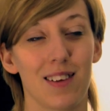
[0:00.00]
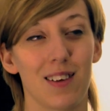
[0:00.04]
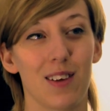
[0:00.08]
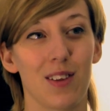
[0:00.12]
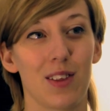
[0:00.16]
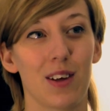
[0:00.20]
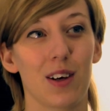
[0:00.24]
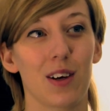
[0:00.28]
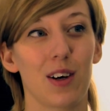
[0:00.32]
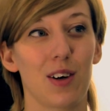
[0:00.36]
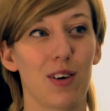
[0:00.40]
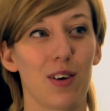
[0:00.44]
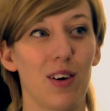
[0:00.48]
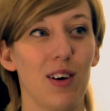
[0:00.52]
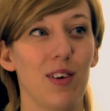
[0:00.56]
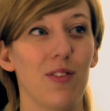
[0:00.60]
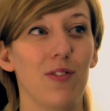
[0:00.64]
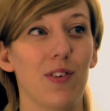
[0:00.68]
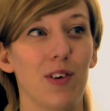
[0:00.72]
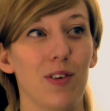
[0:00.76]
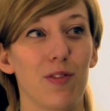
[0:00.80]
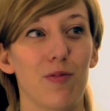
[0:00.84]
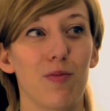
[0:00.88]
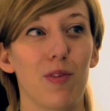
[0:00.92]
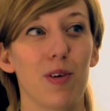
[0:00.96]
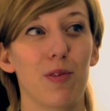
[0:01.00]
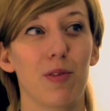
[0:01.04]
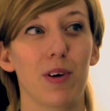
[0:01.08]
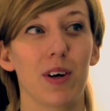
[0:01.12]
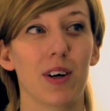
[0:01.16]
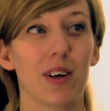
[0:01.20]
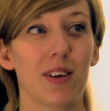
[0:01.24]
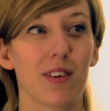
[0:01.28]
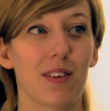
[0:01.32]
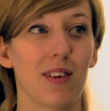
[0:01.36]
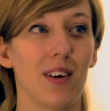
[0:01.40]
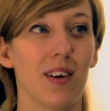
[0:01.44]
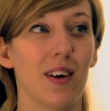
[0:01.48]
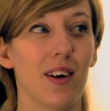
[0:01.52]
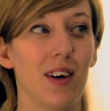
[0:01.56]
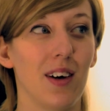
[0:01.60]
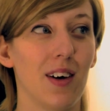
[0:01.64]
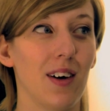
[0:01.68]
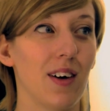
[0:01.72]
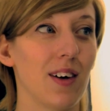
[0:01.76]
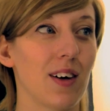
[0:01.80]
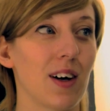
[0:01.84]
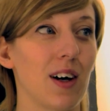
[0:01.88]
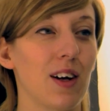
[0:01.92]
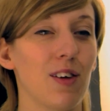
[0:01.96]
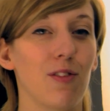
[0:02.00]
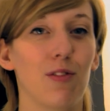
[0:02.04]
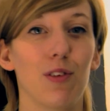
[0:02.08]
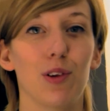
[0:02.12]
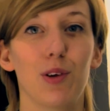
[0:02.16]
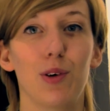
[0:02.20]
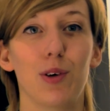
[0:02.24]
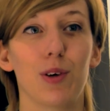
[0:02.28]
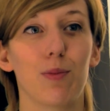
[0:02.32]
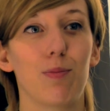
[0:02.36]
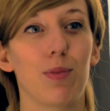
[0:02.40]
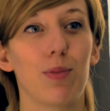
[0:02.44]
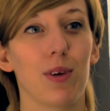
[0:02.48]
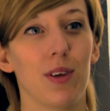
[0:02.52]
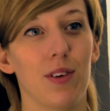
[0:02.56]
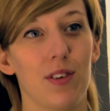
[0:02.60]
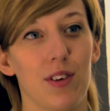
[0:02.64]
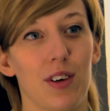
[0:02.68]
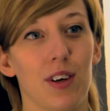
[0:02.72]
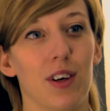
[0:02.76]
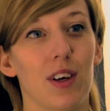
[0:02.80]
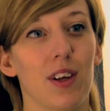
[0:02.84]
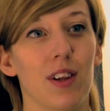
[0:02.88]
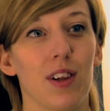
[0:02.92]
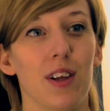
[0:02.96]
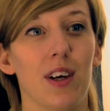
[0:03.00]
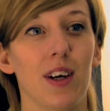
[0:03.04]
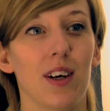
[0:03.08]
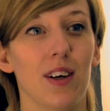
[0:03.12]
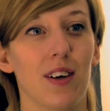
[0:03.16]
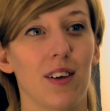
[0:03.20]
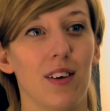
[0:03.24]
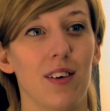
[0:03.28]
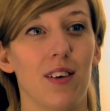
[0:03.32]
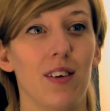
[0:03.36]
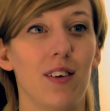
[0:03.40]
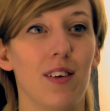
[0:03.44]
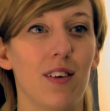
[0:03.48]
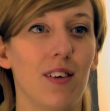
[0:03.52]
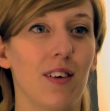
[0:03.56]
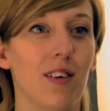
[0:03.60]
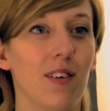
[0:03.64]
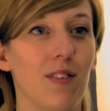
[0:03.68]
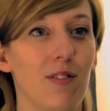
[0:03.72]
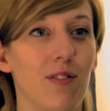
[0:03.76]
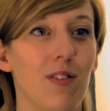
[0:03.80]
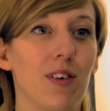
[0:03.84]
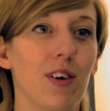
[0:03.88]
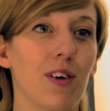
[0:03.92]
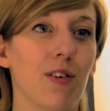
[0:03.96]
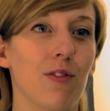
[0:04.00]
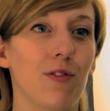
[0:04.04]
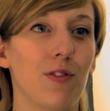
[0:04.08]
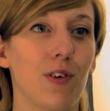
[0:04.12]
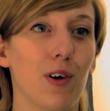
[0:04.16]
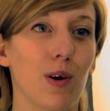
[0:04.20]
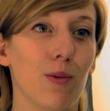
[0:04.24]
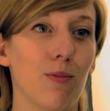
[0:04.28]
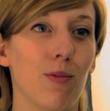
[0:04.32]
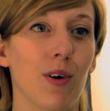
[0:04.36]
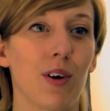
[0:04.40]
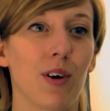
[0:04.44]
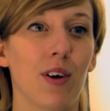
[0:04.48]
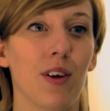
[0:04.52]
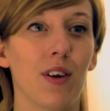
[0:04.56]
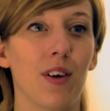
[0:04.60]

I think quite a few of my works kind of loop and circulate and inform one